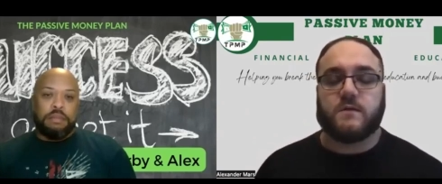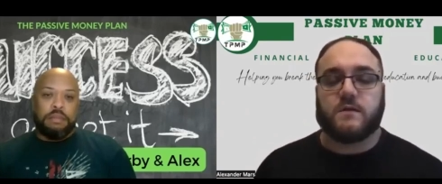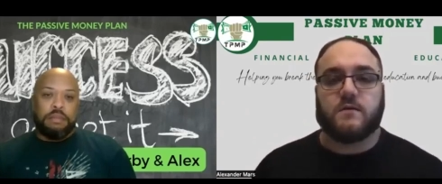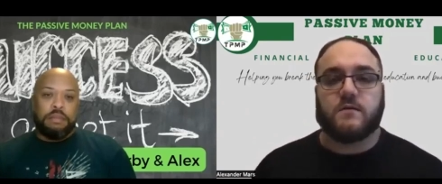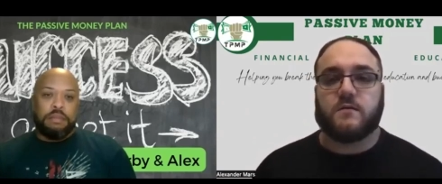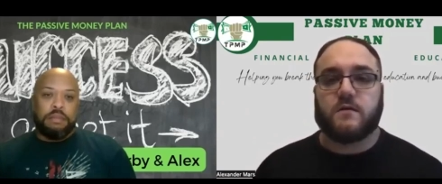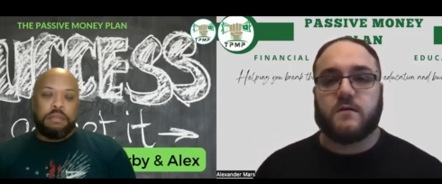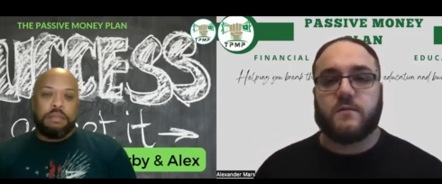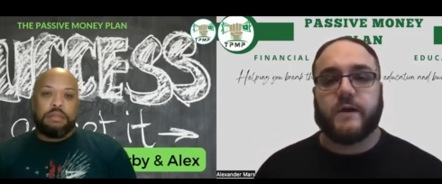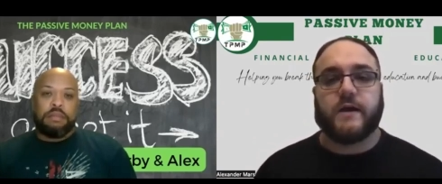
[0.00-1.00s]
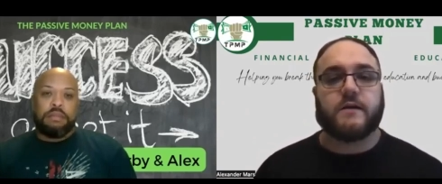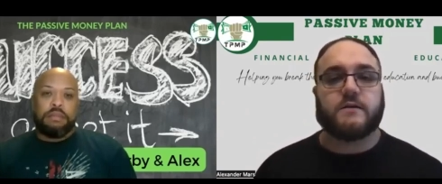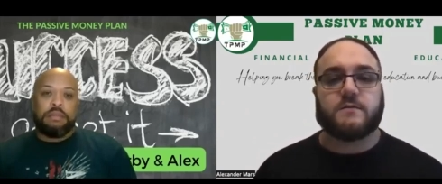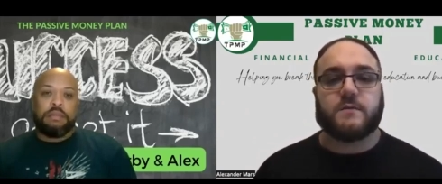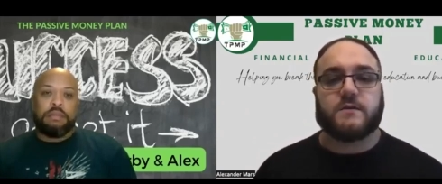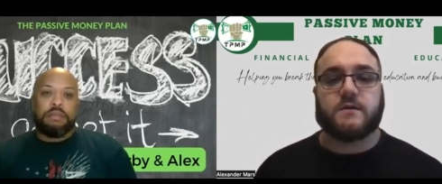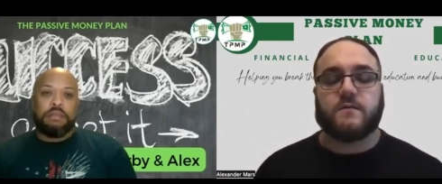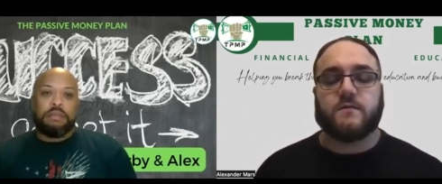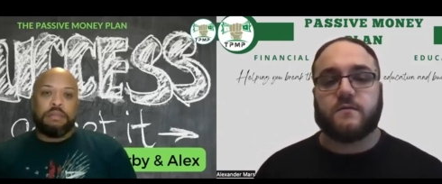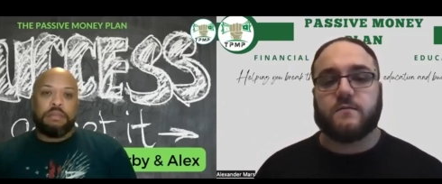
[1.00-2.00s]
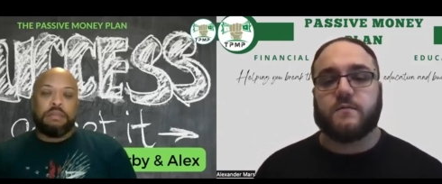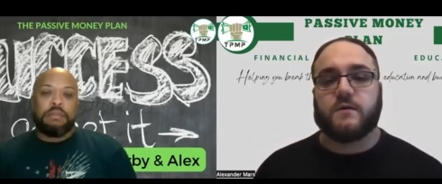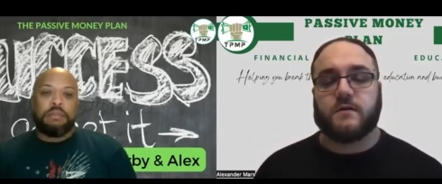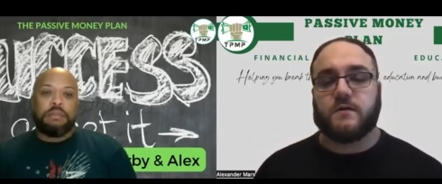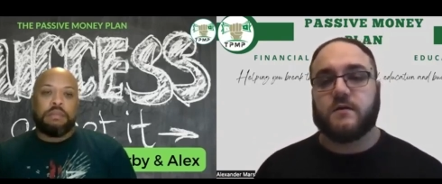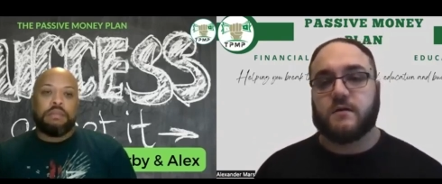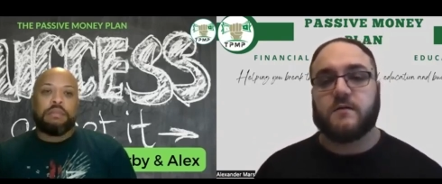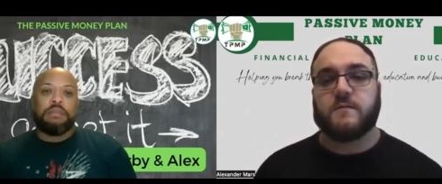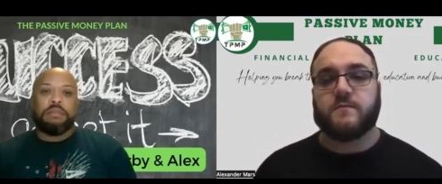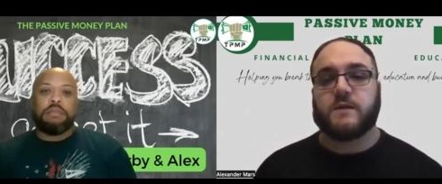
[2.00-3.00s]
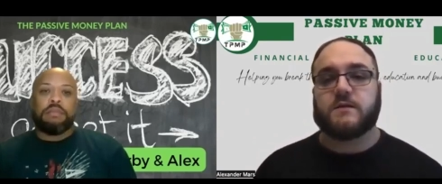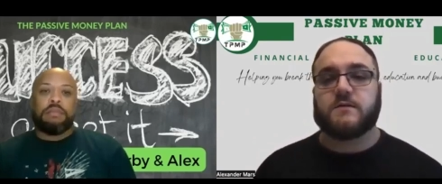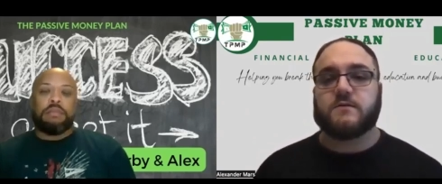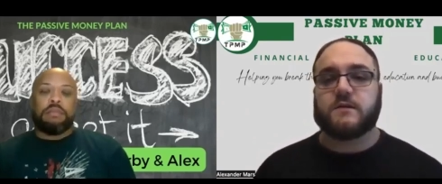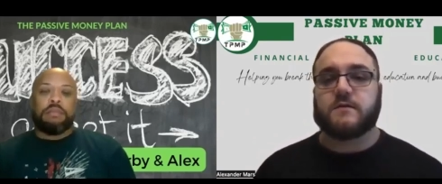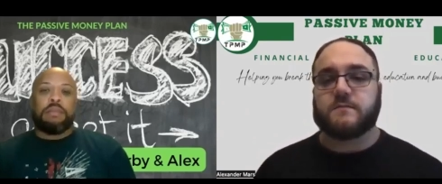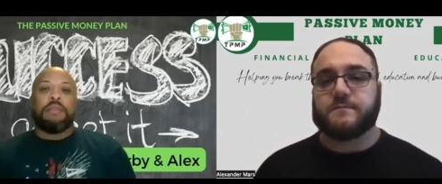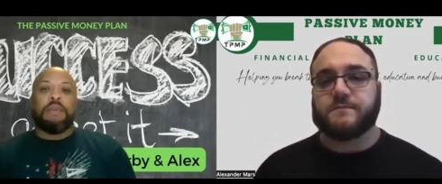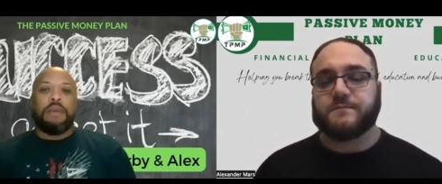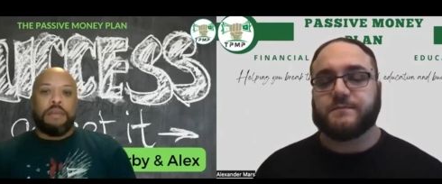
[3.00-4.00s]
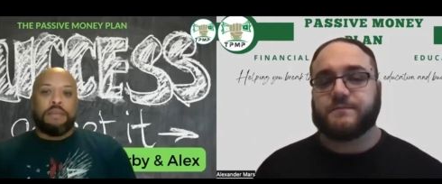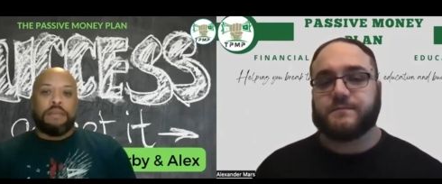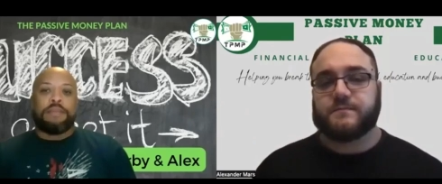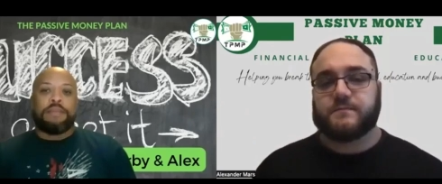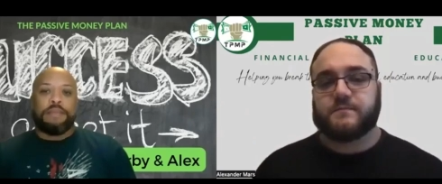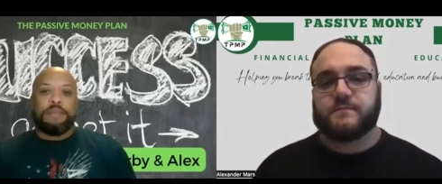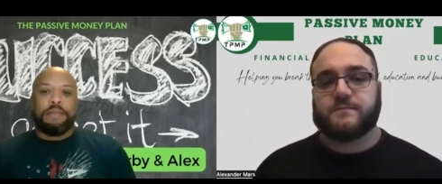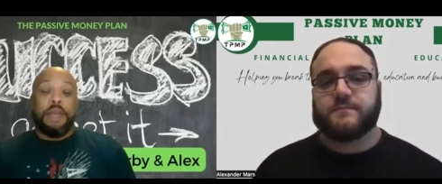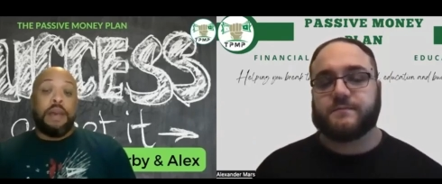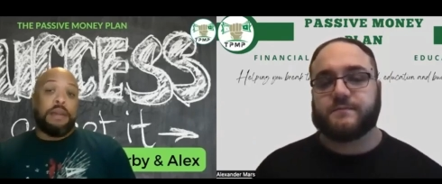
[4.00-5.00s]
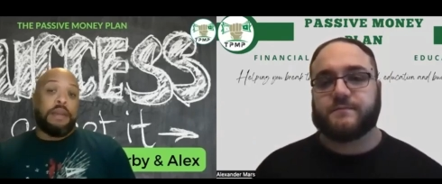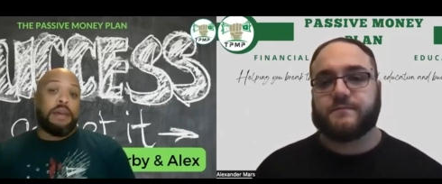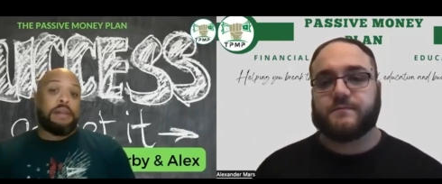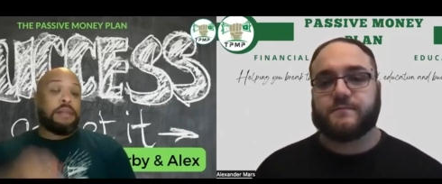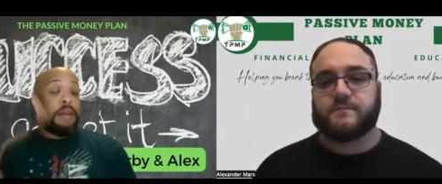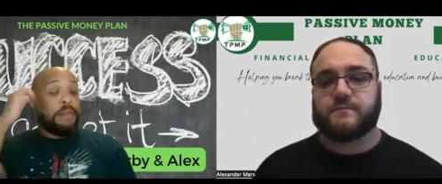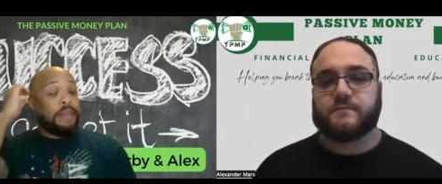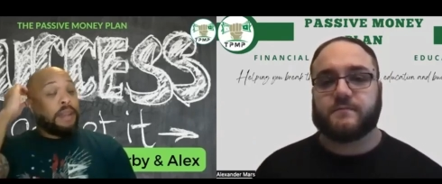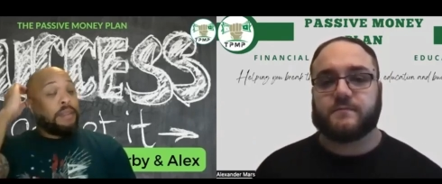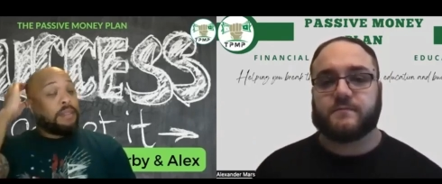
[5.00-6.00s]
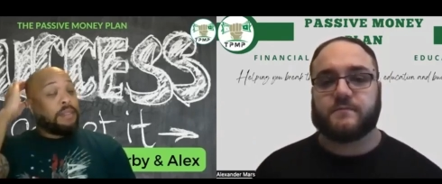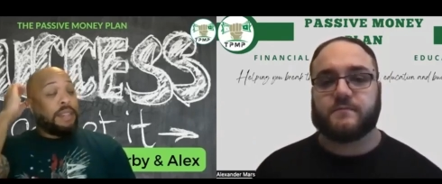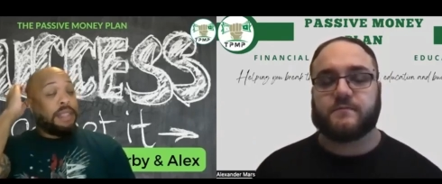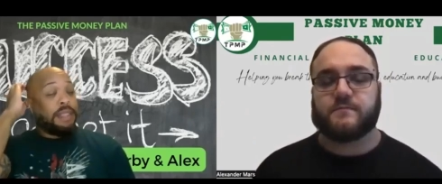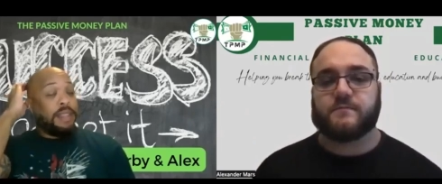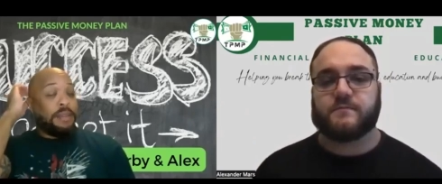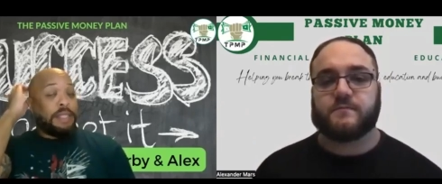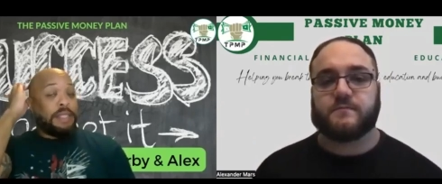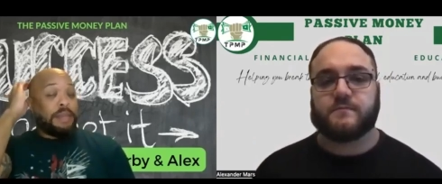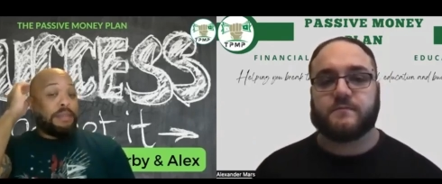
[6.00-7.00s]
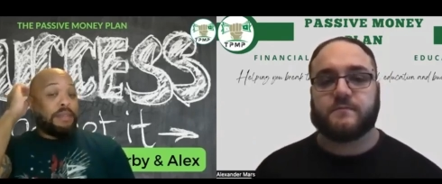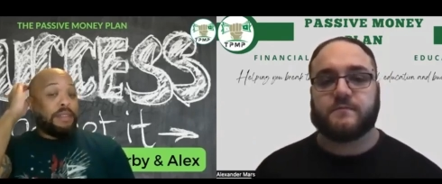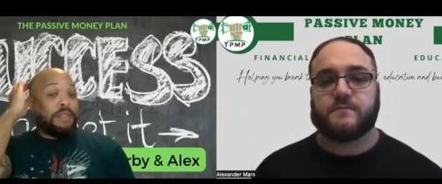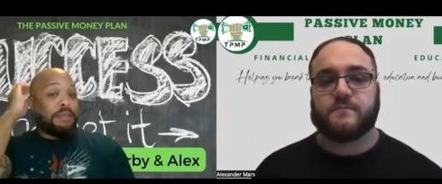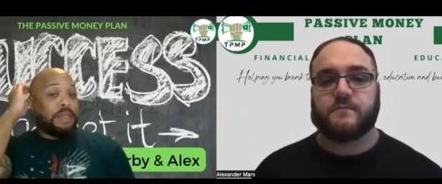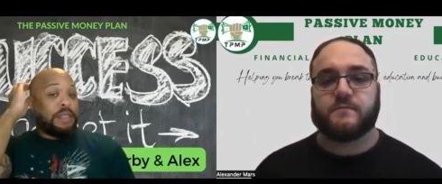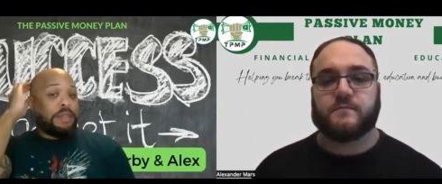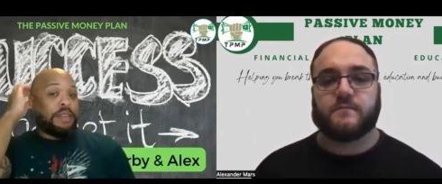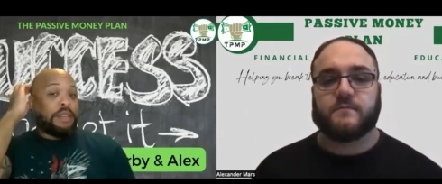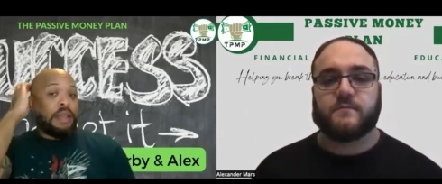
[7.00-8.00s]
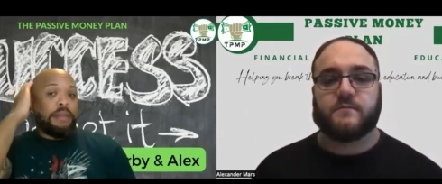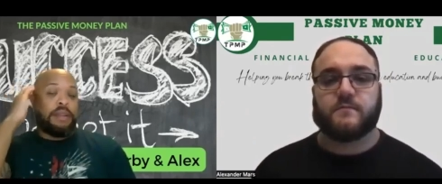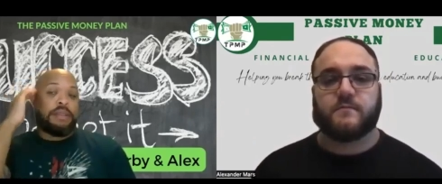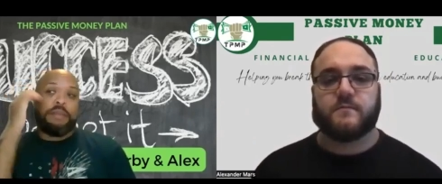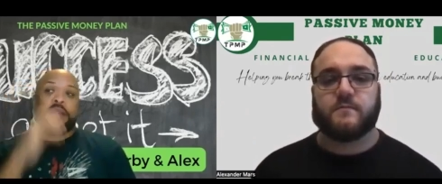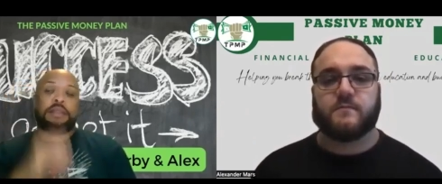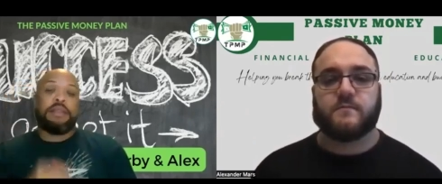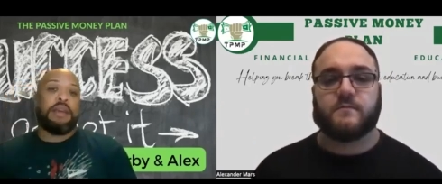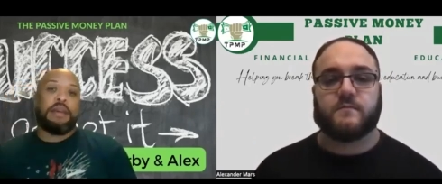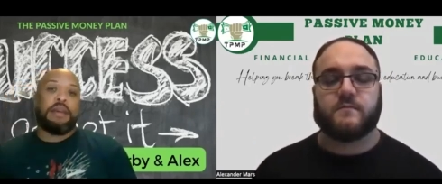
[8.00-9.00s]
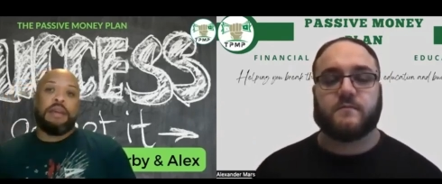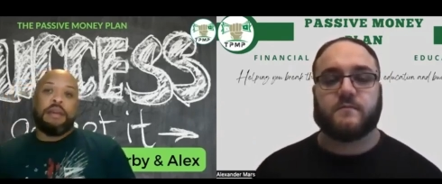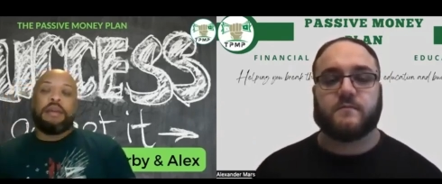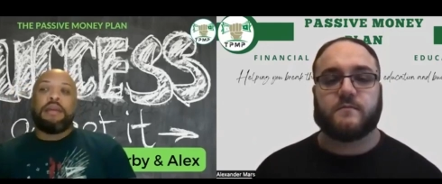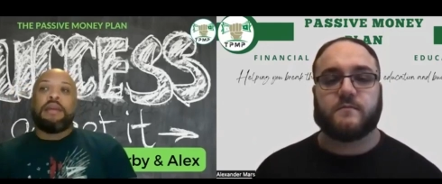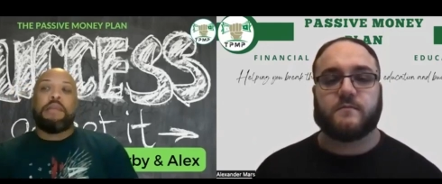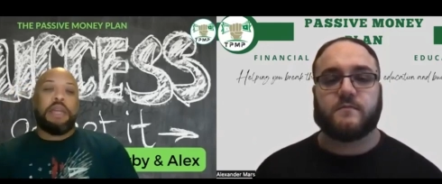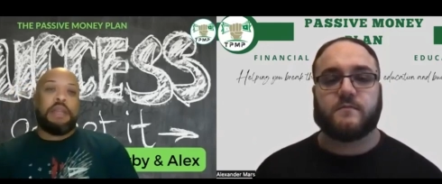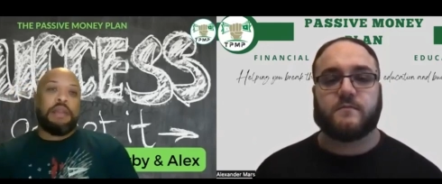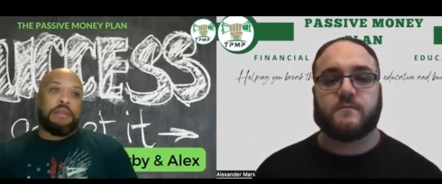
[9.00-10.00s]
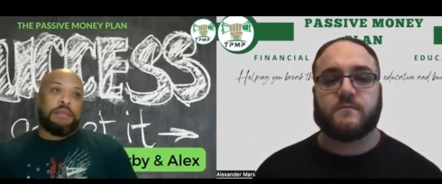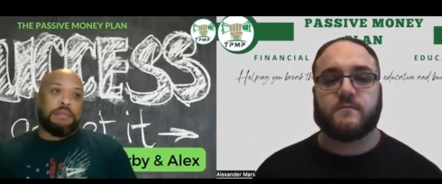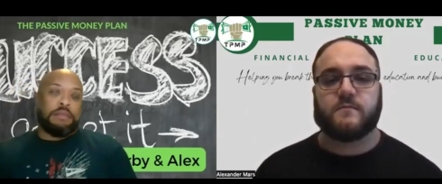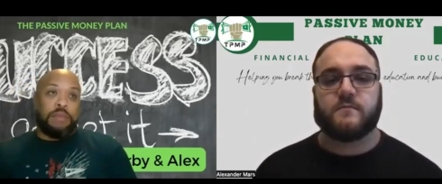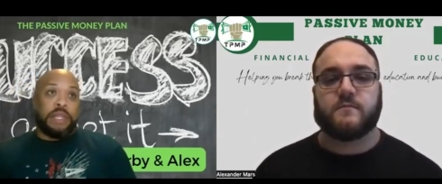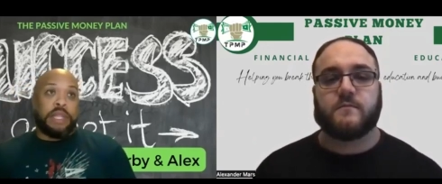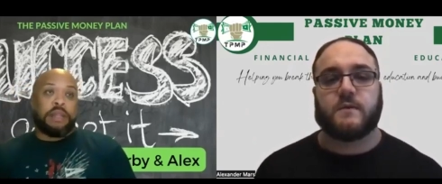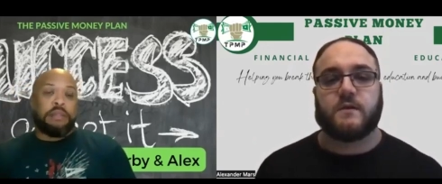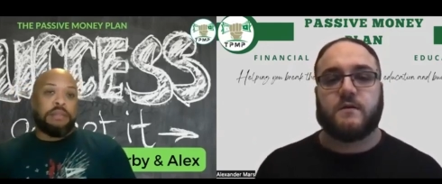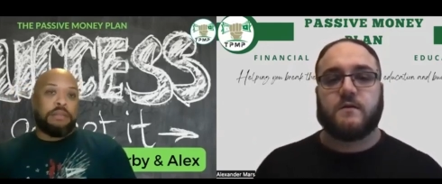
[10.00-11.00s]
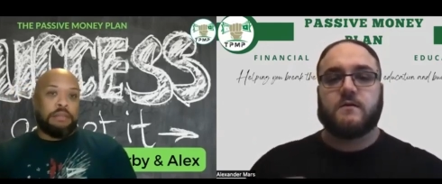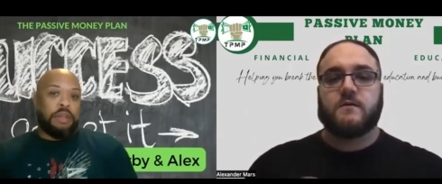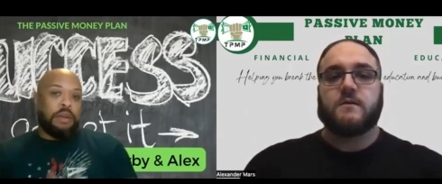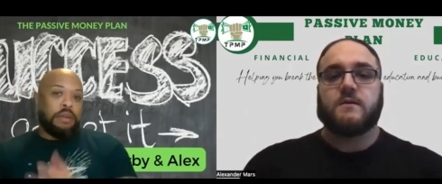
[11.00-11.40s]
Speaker 1: the, the packages myself. But that's interesting. Right. I
Speaker 2: mean, I, that, one took me for a loop, but that's the first time I heard somebody say it. I mean, with the, you